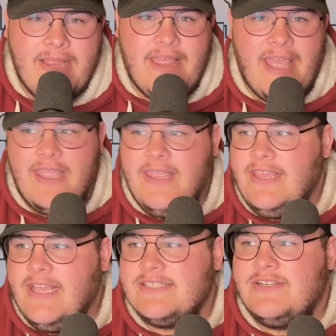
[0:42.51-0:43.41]
day
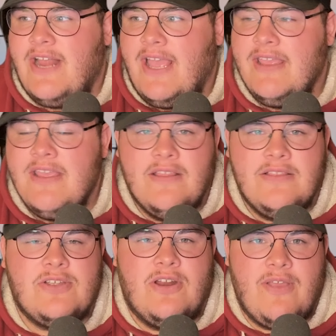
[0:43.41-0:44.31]
yesterday.
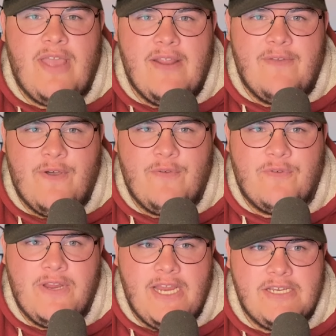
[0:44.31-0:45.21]
Started NFL
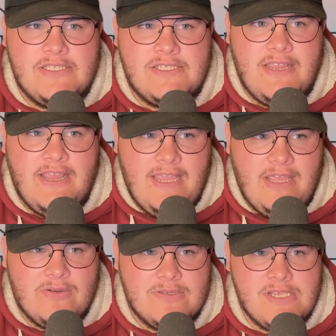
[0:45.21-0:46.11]
free agency. The
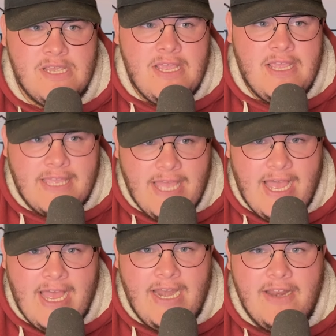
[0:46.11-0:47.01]
Eagles
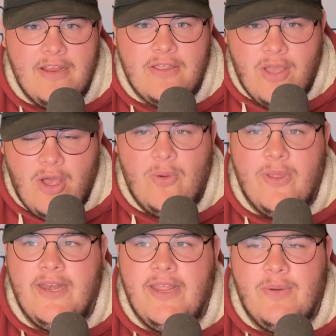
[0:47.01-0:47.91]
got
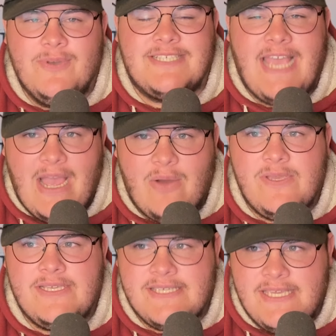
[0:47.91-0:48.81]
going. It was
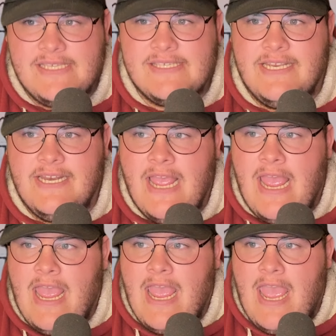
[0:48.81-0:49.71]
Howie season.
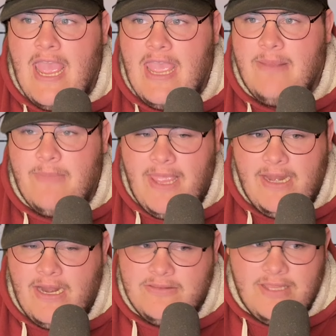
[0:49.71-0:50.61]
And
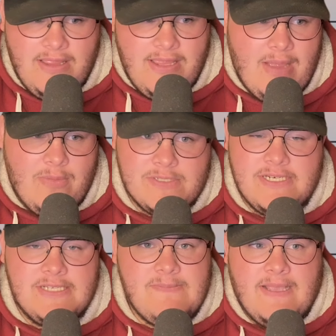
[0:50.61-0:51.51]
man, I'll tell you, I
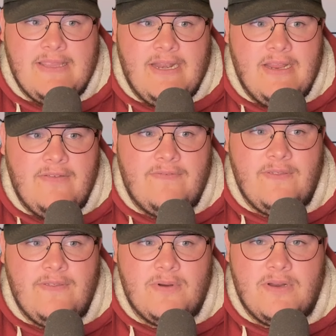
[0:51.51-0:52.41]
wasn't expecting it. If
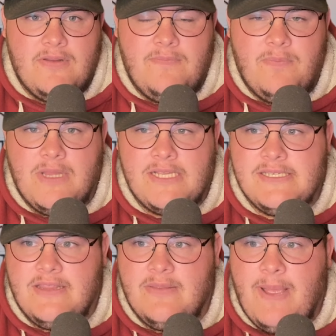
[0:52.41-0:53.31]
you were
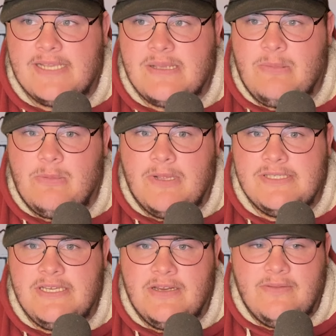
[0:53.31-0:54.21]
listening in the past couple of
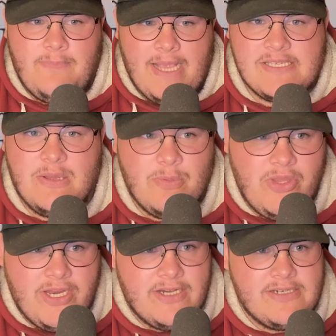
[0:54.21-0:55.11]
months here, past couple of
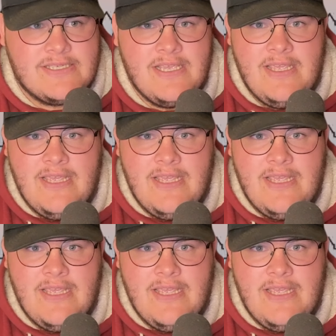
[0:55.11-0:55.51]
years,